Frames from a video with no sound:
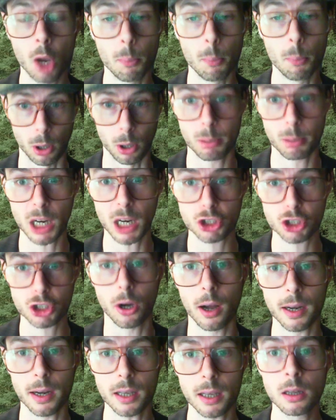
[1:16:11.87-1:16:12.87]
Put pressure
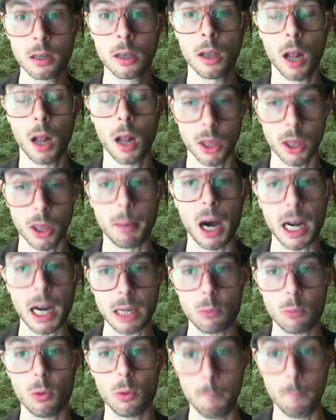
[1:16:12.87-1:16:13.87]
on it, the
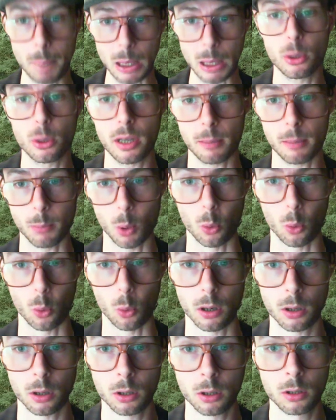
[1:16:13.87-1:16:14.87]
body will build it
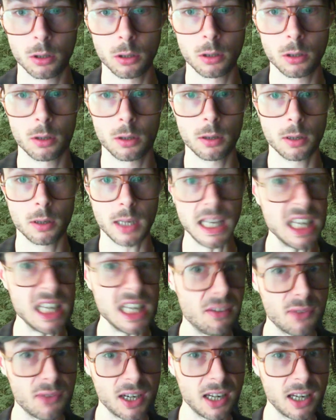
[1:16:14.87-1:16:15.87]
more,
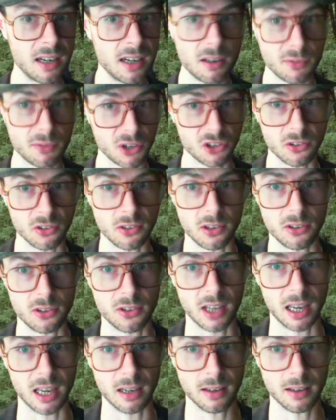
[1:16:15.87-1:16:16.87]
even in a deficiency
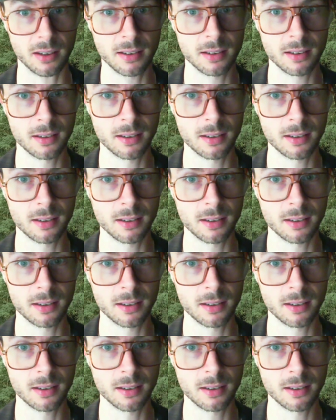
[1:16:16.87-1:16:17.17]
state.